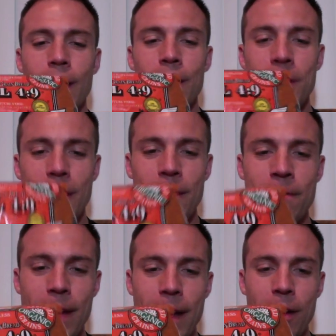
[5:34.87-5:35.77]
to get
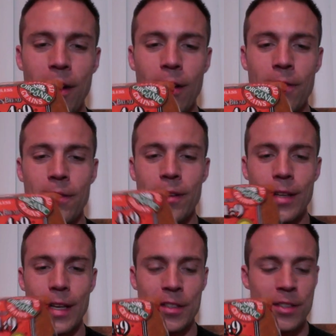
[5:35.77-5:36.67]
fat off
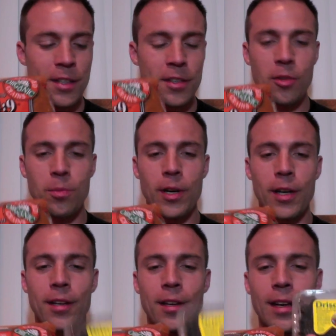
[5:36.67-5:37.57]
Ezekiel
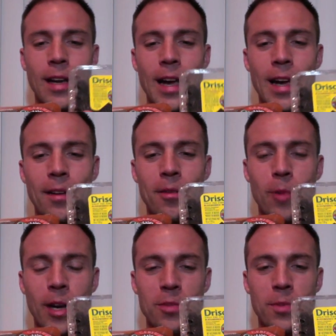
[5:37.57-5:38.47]
bread and
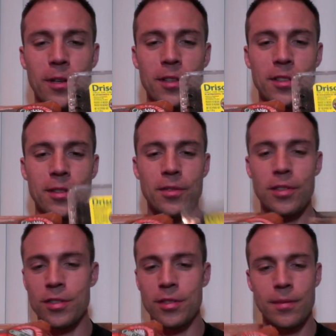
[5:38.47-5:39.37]
raspberries,
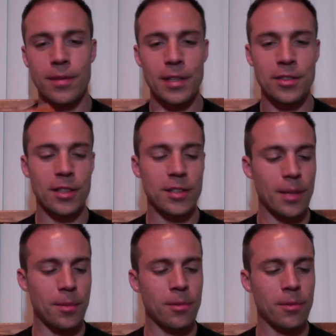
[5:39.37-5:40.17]
just as an example.